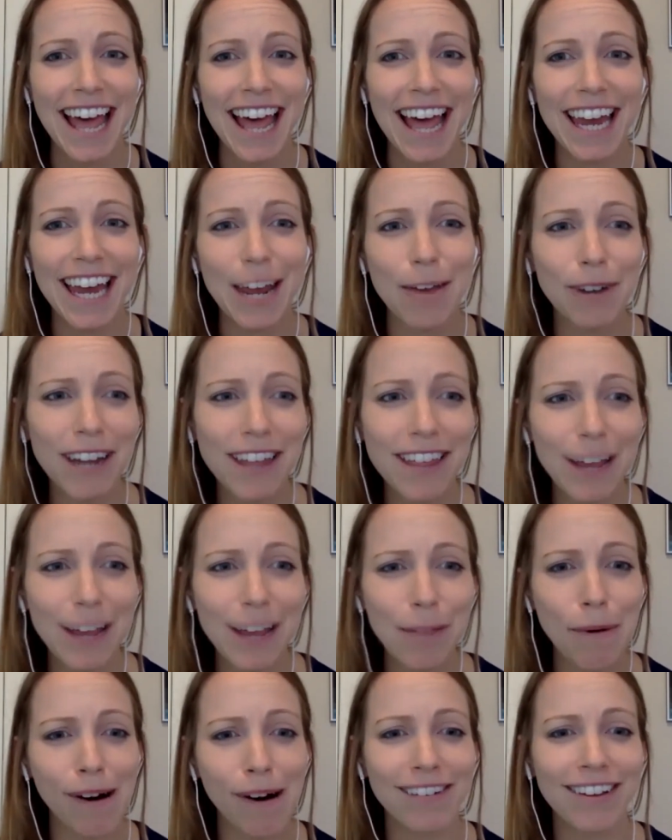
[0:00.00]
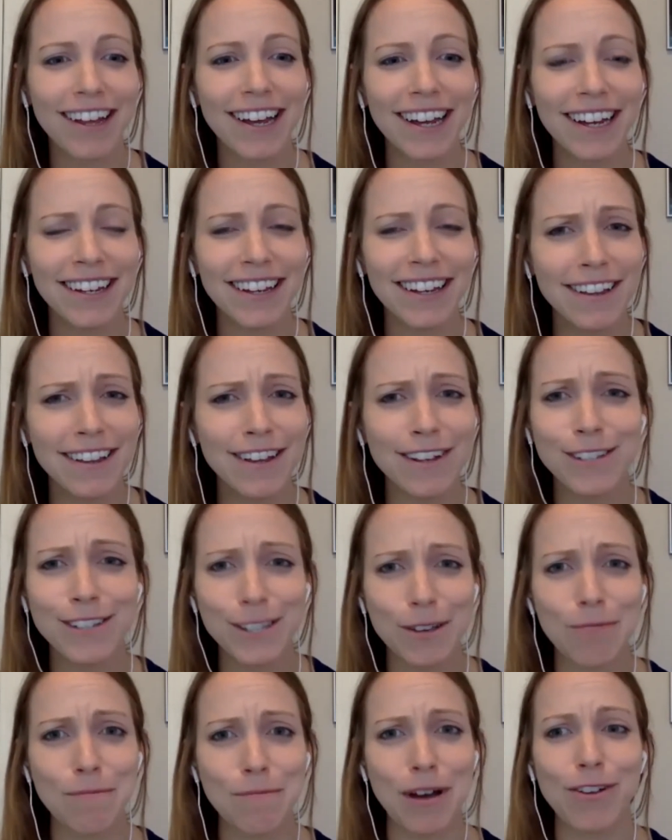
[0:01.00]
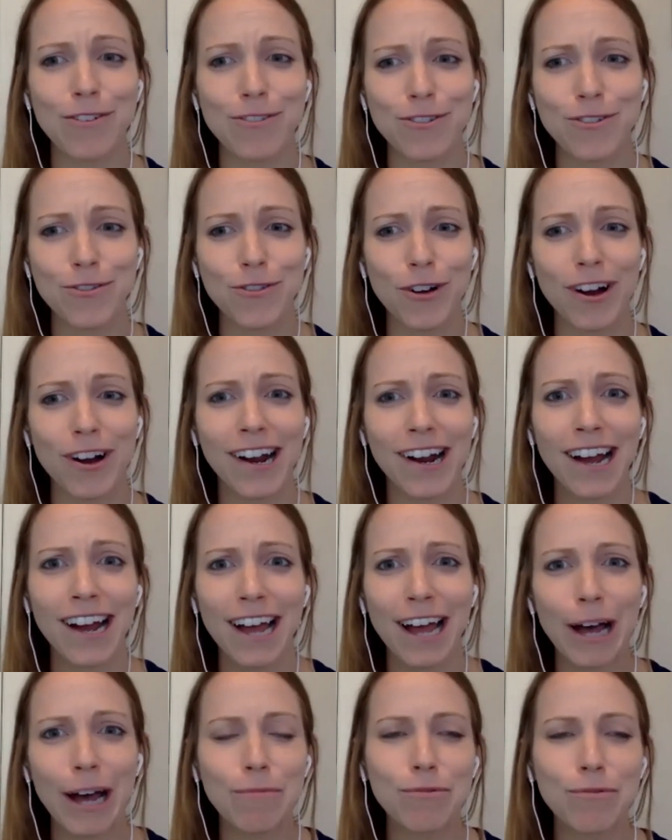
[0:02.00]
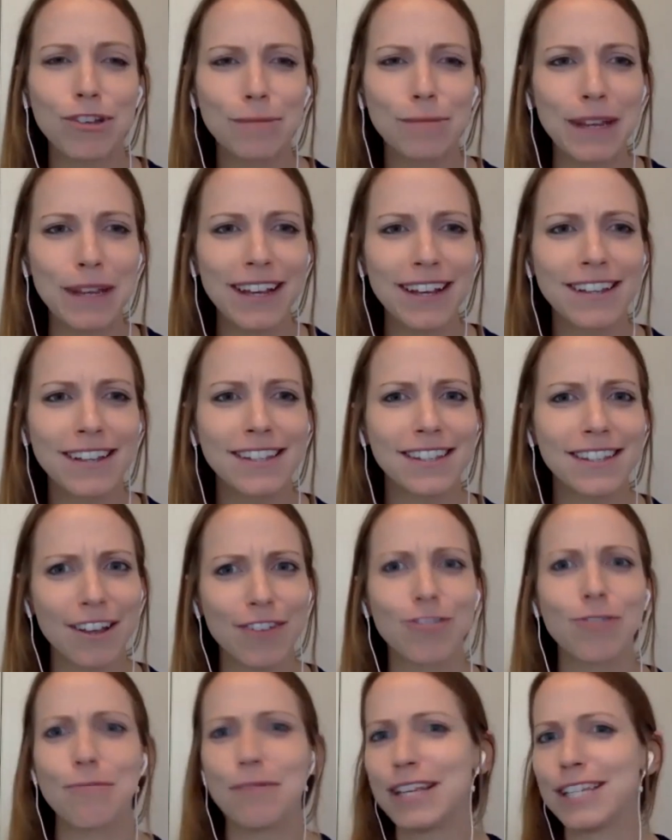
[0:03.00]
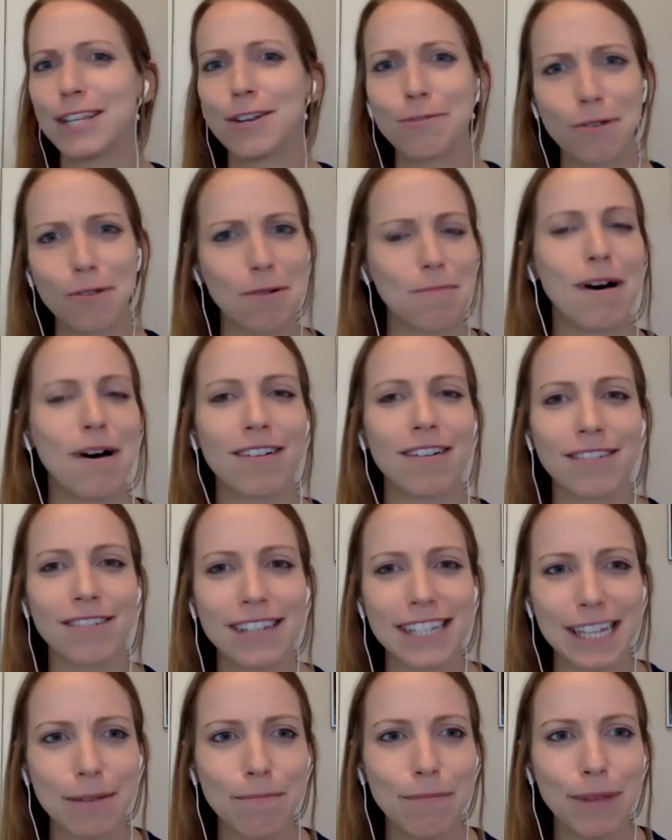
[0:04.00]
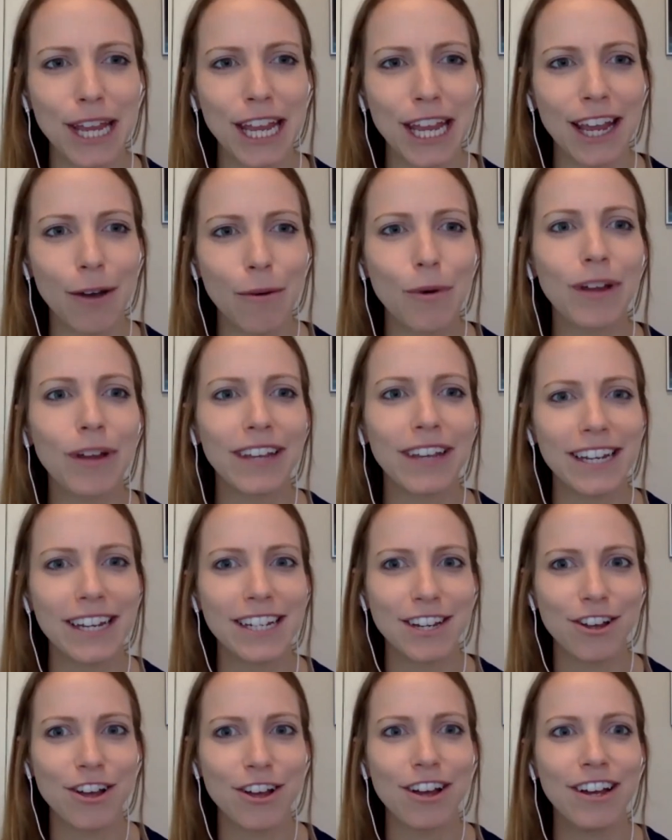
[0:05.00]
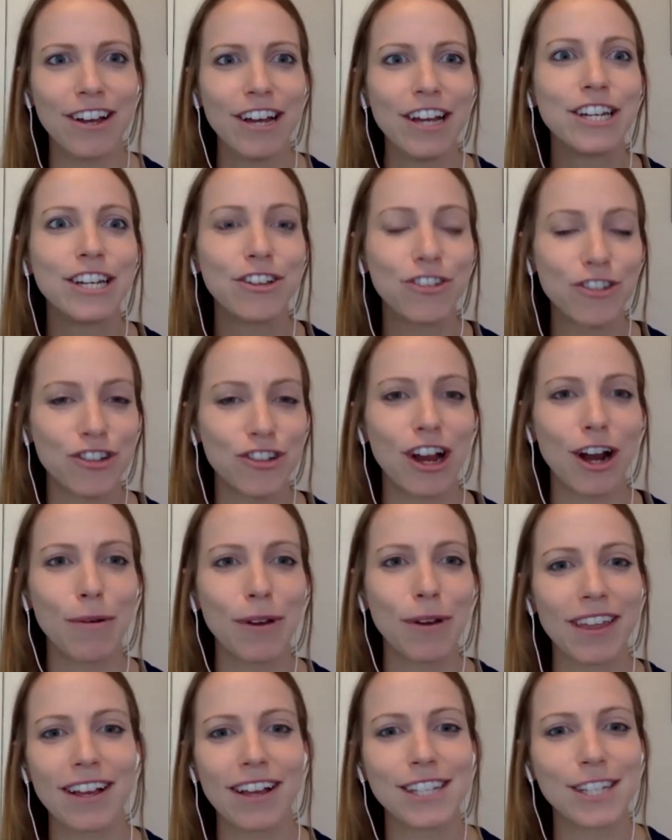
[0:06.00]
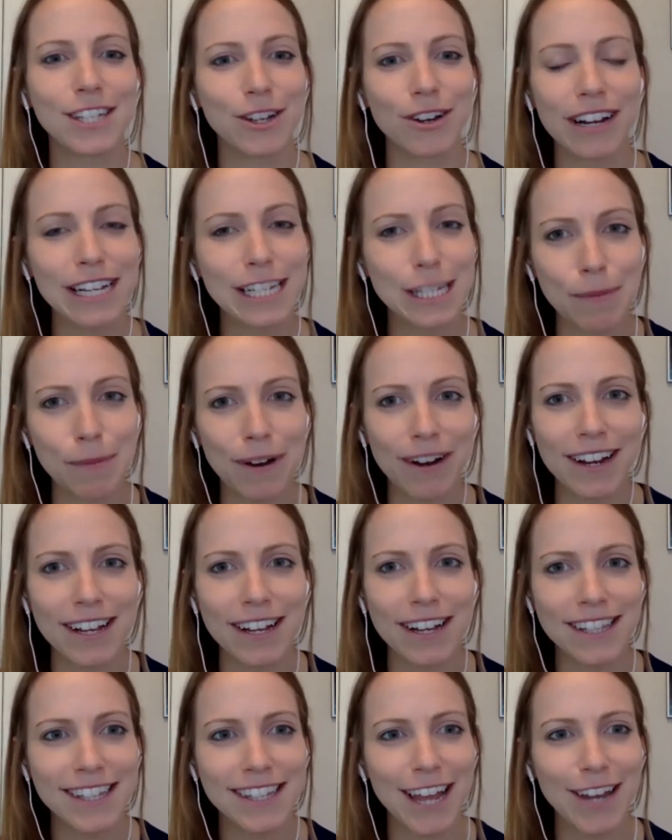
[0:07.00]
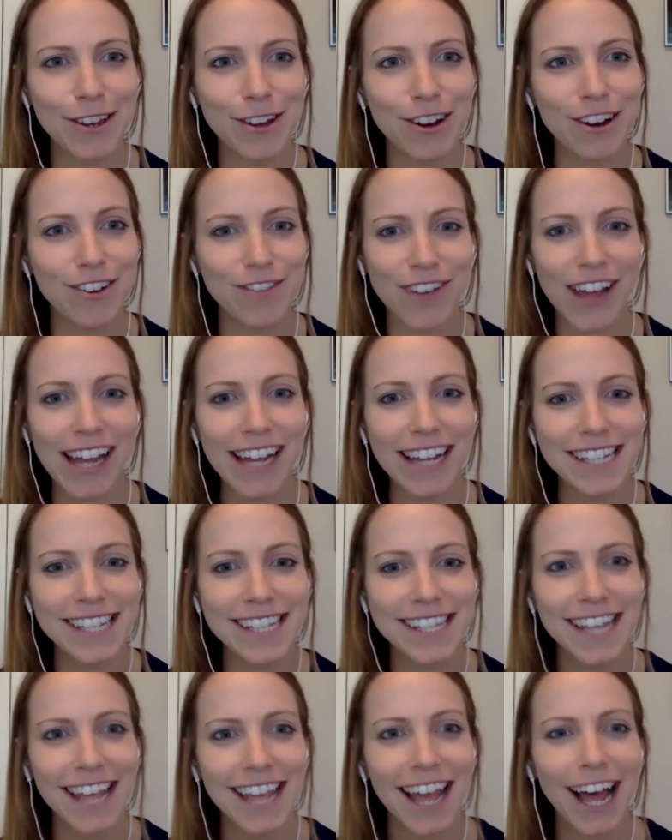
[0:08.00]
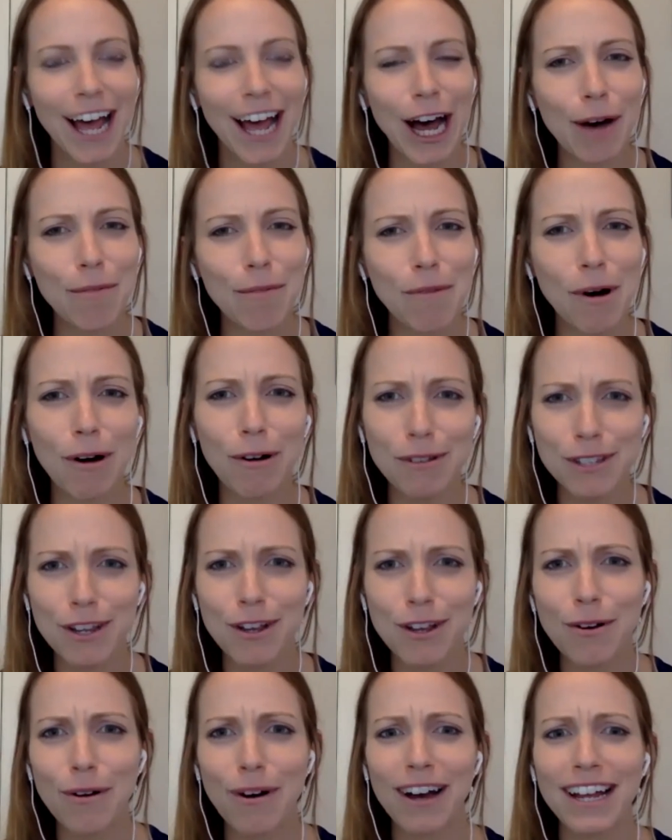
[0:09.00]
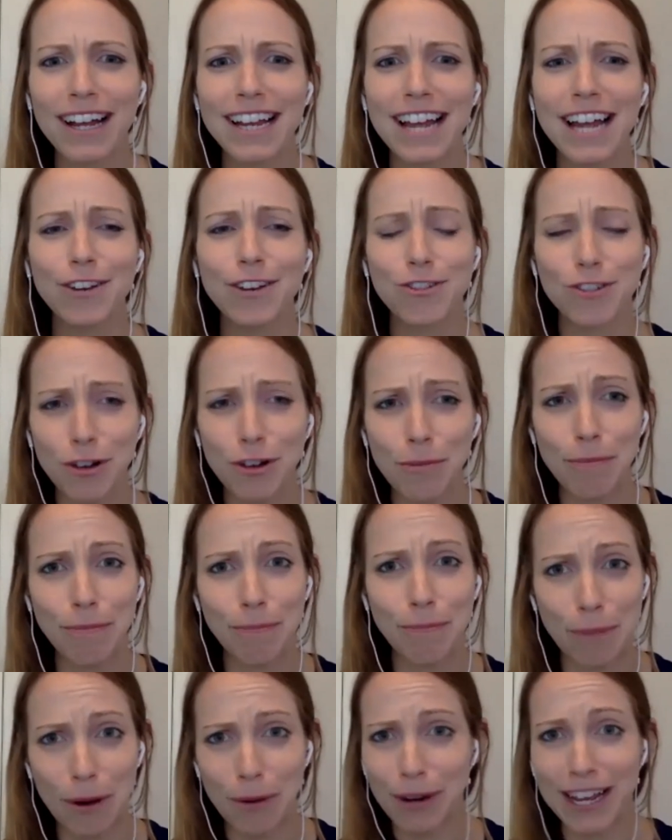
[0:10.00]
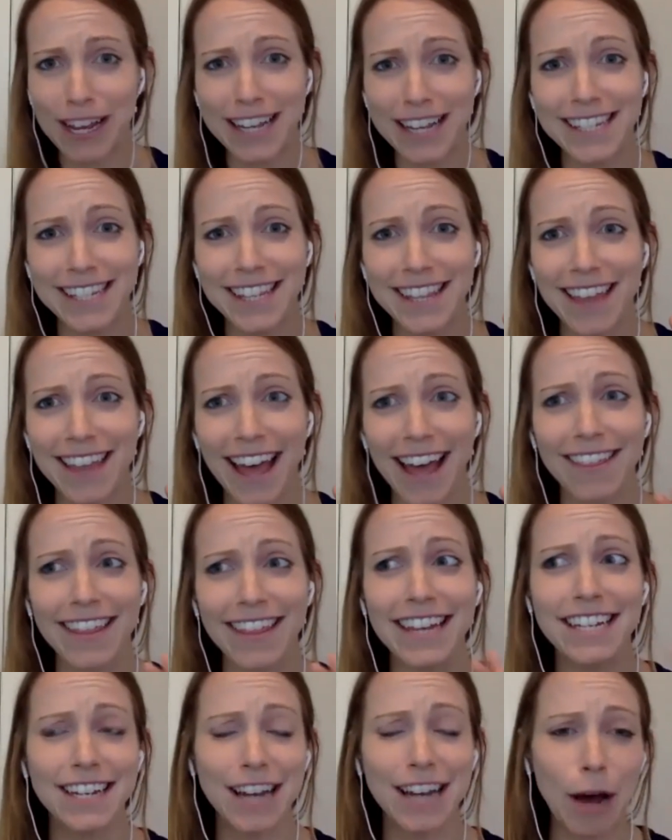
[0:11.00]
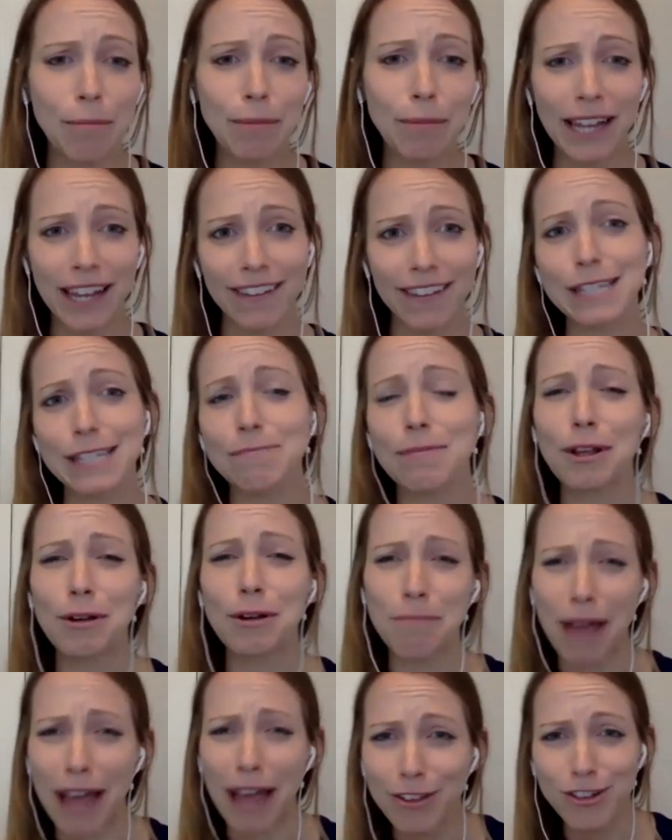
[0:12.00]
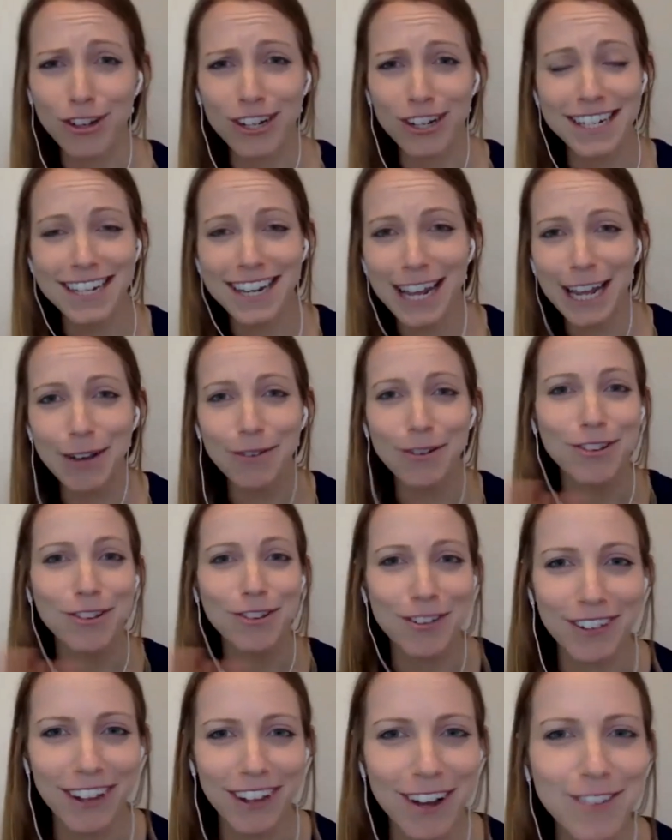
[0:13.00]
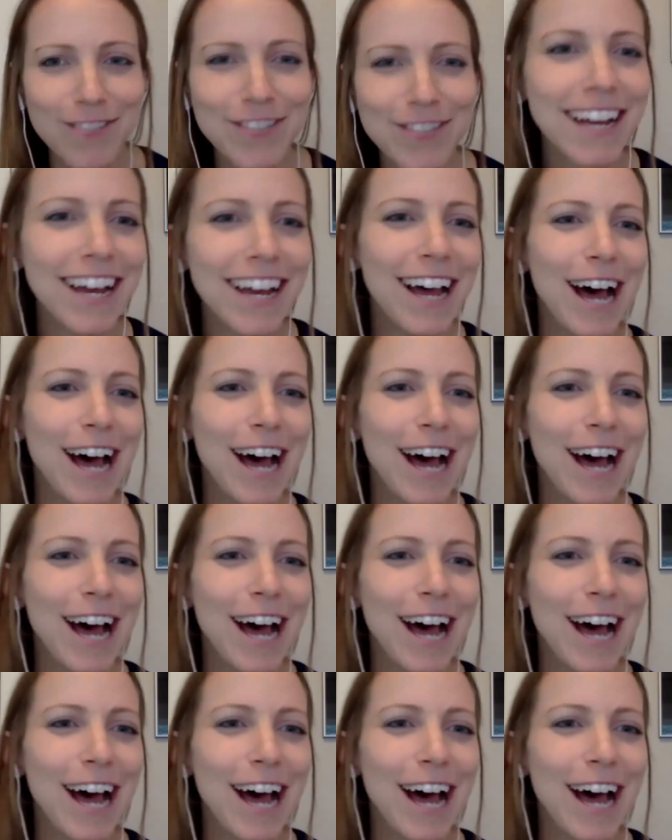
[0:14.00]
And I want to thank Paula and Ying so much for just being such amazing role models and being willing to share with us your experience and your advice. Also, additional bonus that they did not plan this, but they're matching today, which I've loved.